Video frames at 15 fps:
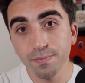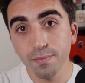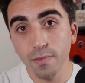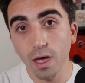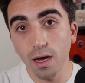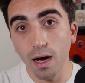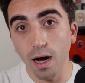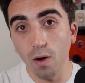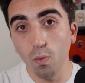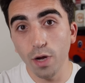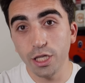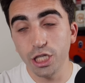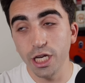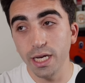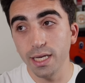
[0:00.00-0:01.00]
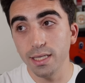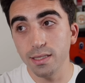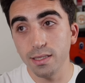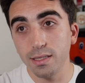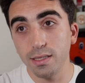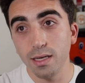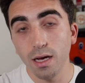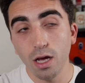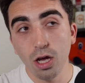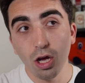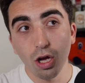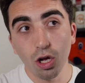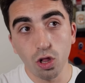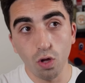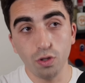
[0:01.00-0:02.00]
Uh, which is
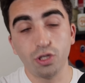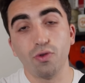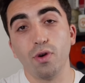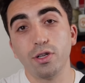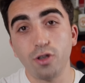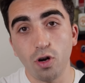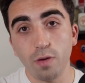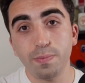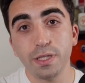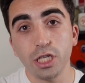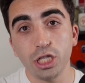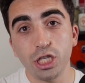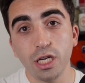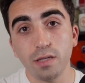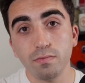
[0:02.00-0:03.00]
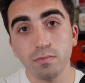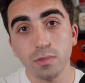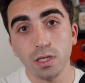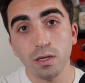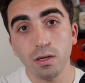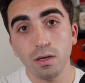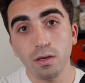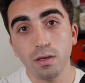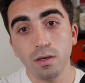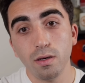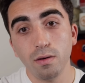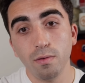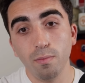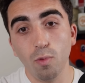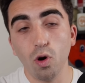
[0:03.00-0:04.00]
closer return position,
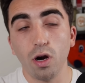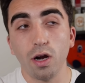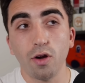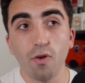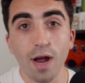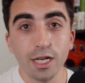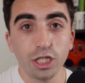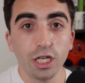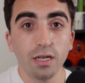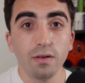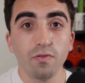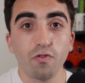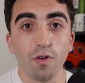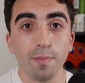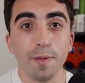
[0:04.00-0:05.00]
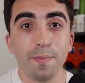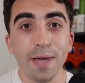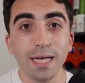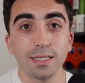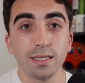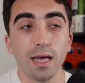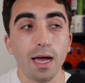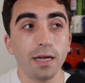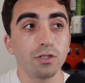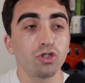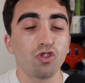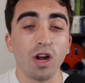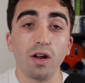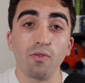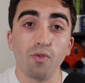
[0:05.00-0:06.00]
more aggression from the baseline,
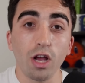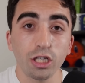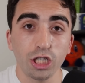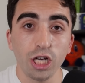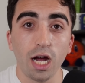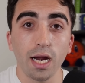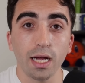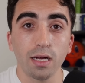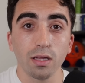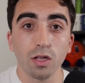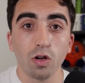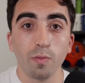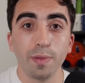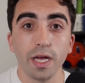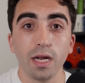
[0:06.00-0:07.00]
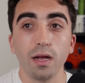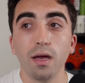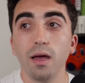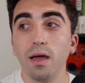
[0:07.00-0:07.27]
try to rush Jannik a little bit,